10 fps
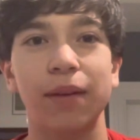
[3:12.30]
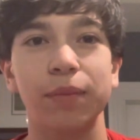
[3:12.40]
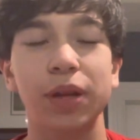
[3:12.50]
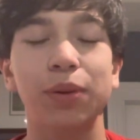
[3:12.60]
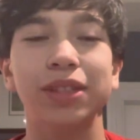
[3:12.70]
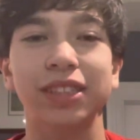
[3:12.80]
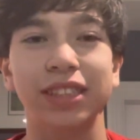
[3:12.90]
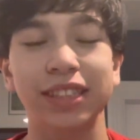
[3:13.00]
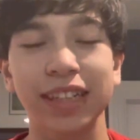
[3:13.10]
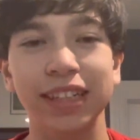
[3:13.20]
he wants to
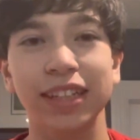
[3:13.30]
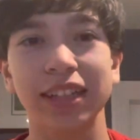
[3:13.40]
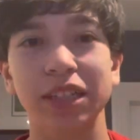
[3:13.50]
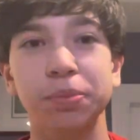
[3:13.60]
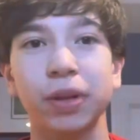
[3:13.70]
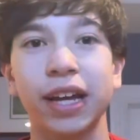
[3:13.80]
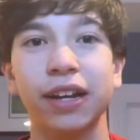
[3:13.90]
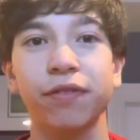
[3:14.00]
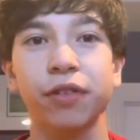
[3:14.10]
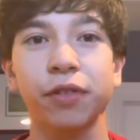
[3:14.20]
stick to this plan
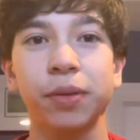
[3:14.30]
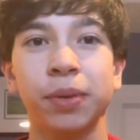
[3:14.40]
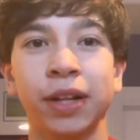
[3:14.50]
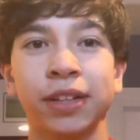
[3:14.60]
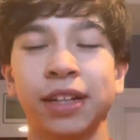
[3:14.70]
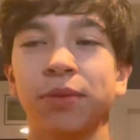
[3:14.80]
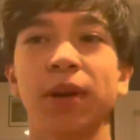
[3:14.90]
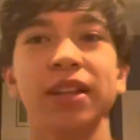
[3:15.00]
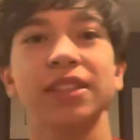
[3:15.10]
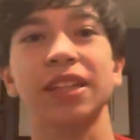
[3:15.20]
of the rebuild, and
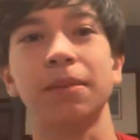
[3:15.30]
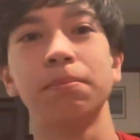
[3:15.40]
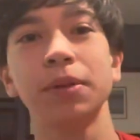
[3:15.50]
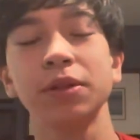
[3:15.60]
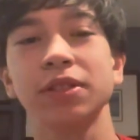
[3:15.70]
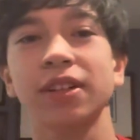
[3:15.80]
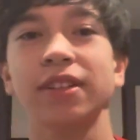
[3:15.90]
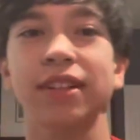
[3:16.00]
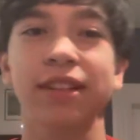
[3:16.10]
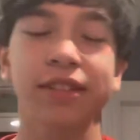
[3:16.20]
while it's going to boost our
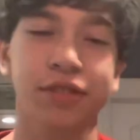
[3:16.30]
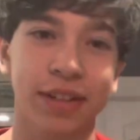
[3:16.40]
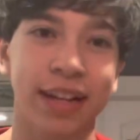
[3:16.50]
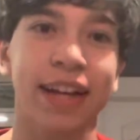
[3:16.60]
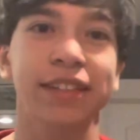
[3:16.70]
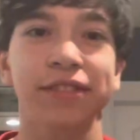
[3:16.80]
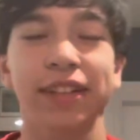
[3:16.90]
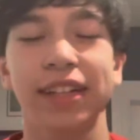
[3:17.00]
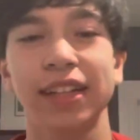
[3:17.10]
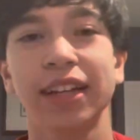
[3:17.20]

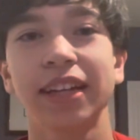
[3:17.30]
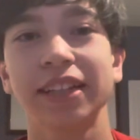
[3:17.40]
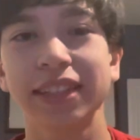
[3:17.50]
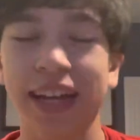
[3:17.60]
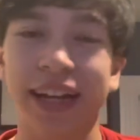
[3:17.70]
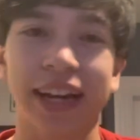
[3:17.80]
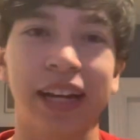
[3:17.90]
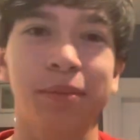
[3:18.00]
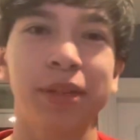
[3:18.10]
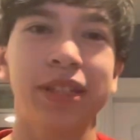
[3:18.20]
trajectory to get
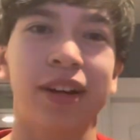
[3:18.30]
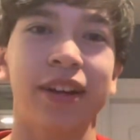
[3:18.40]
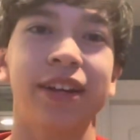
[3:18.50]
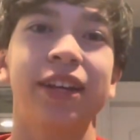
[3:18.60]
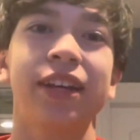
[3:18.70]
Connor Bedard,